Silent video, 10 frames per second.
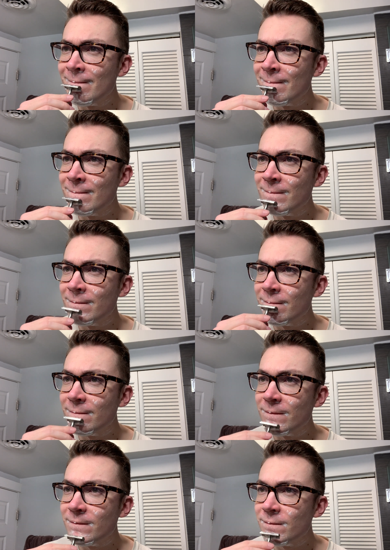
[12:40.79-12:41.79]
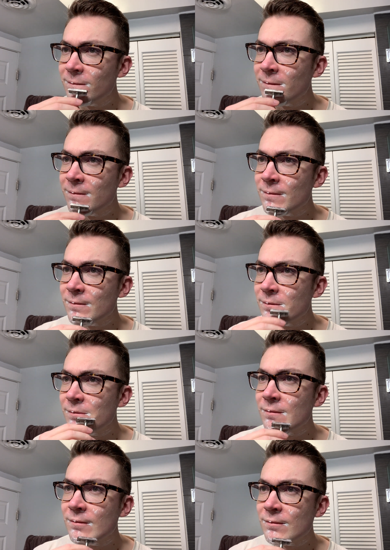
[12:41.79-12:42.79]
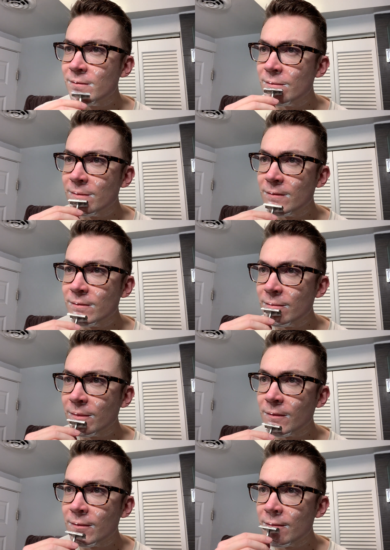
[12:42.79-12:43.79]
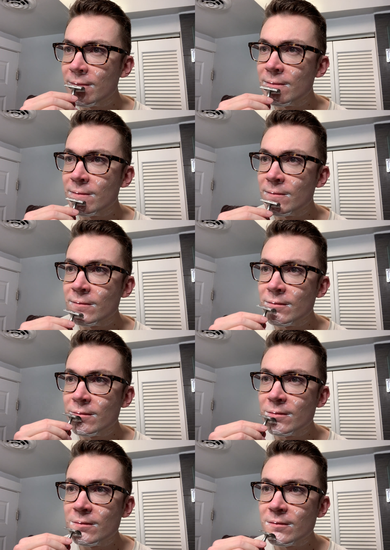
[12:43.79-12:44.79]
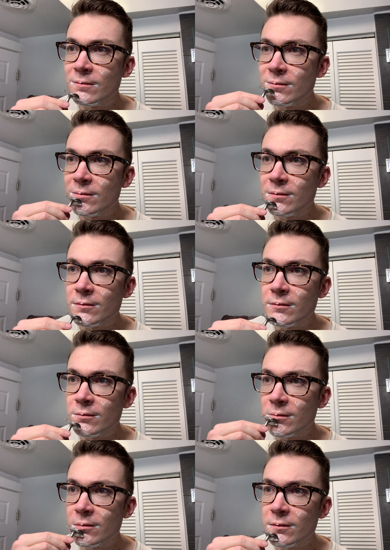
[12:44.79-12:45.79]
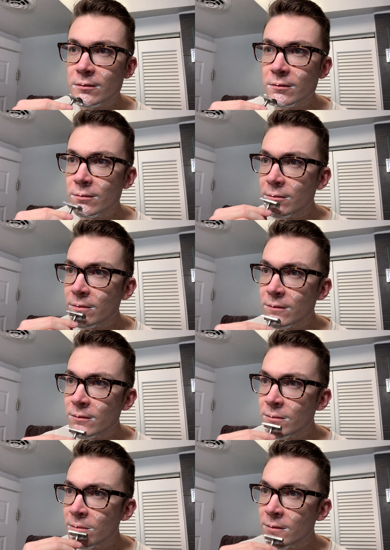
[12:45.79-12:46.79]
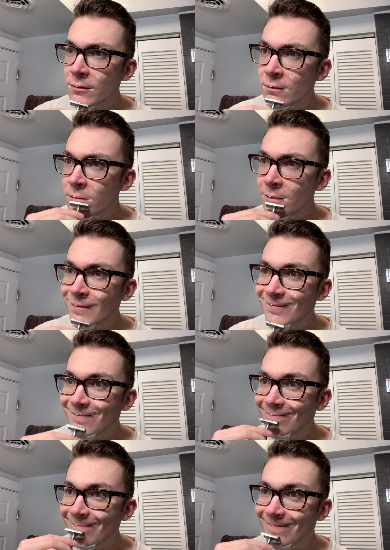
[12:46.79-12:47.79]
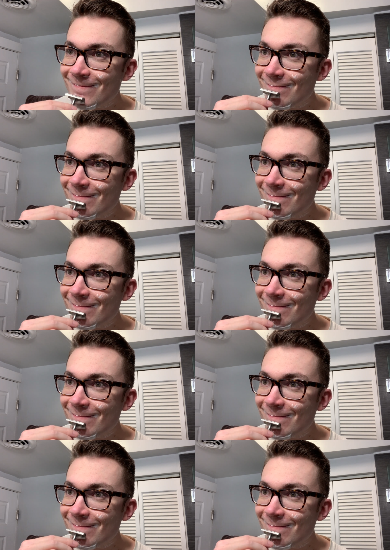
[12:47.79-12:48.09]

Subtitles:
(no one is talking)